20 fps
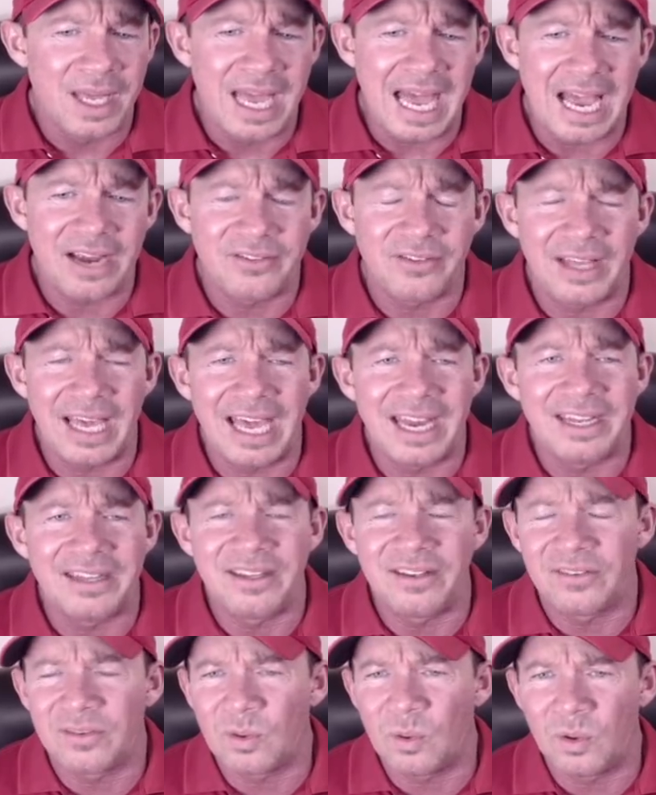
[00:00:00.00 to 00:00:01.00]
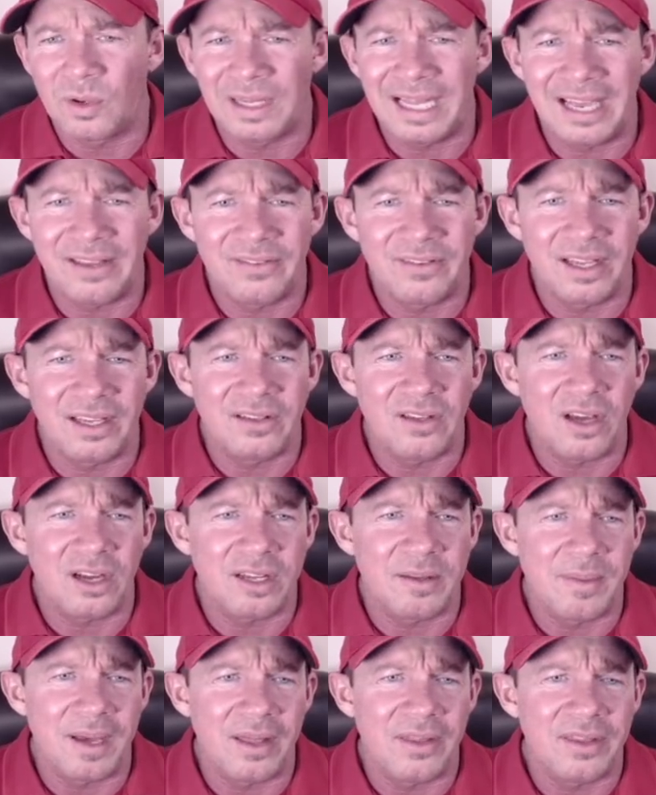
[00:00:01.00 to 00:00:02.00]
I actually had a Discord last night,
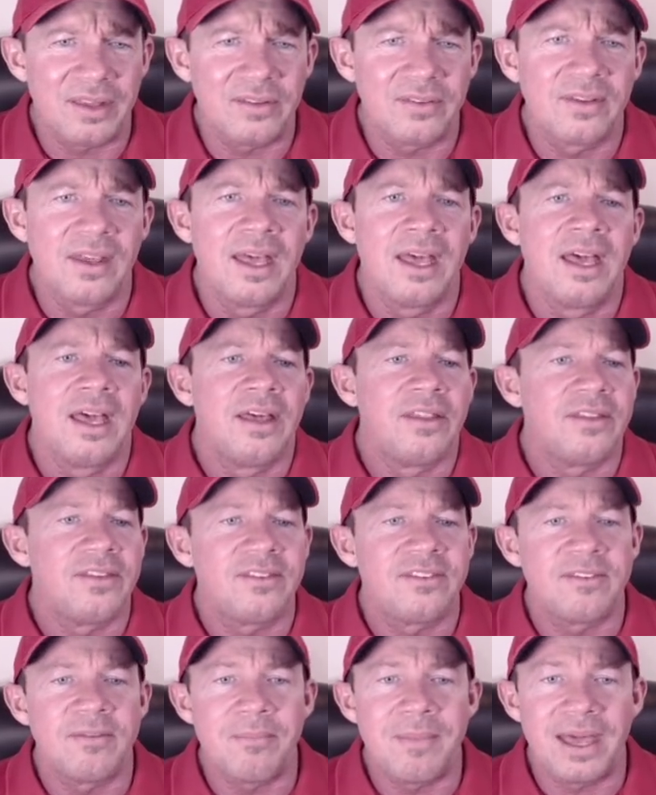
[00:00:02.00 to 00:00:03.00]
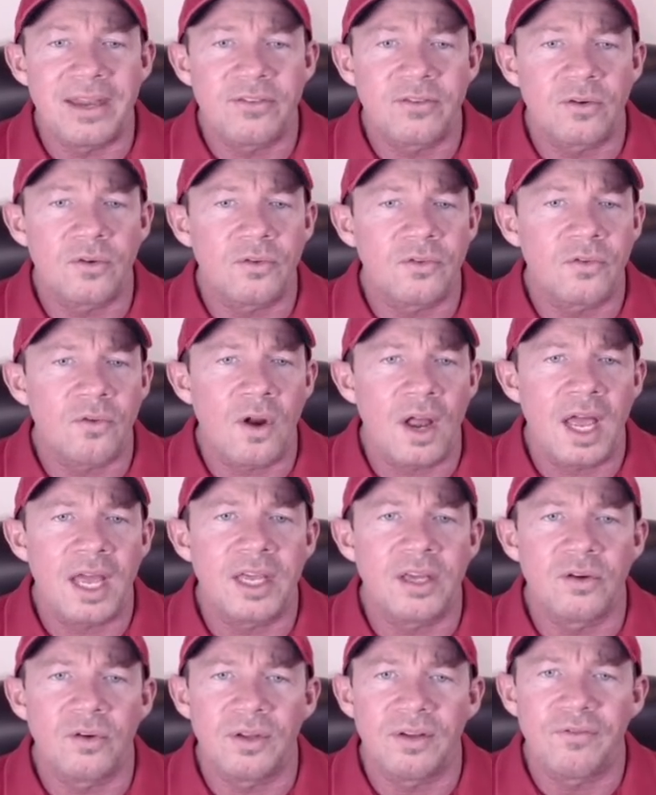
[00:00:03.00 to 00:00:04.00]
talked about this, this symmetrical triangle.